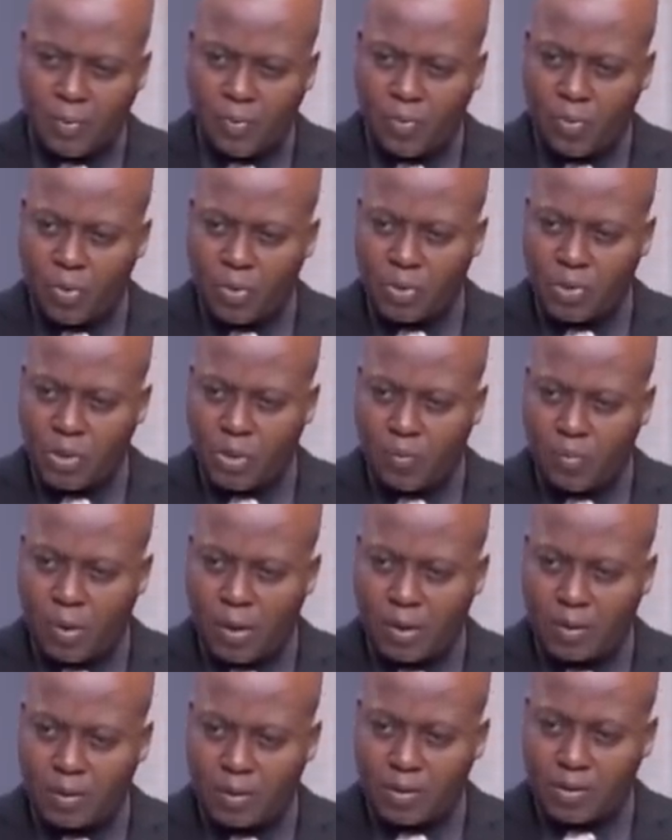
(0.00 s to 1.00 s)
course, your
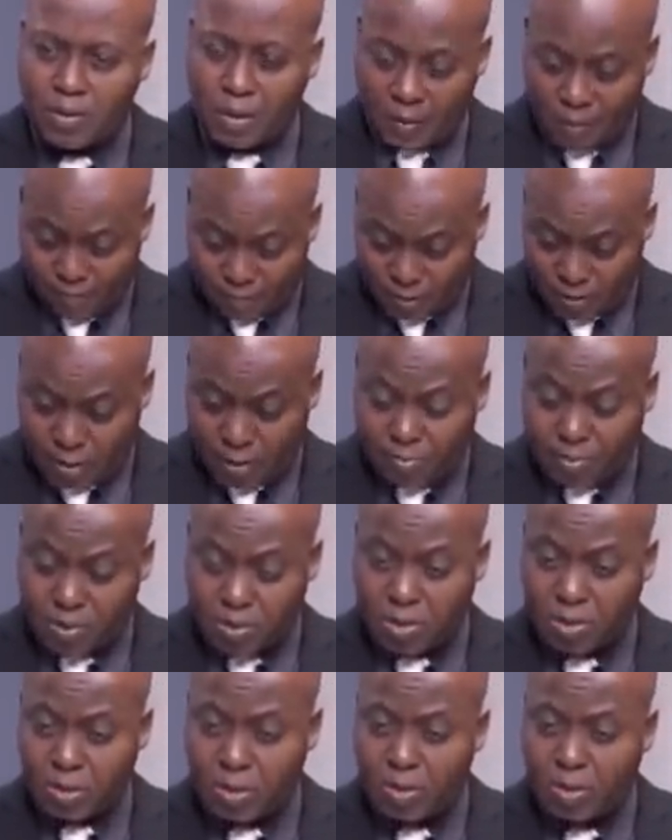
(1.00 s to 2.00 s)
partners, the
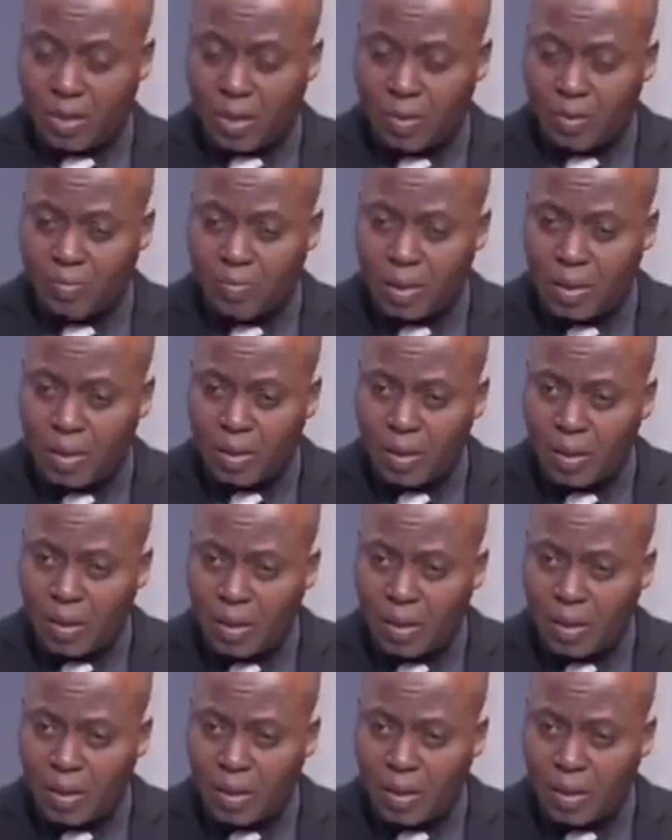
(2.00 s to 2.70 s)
opposition, that would be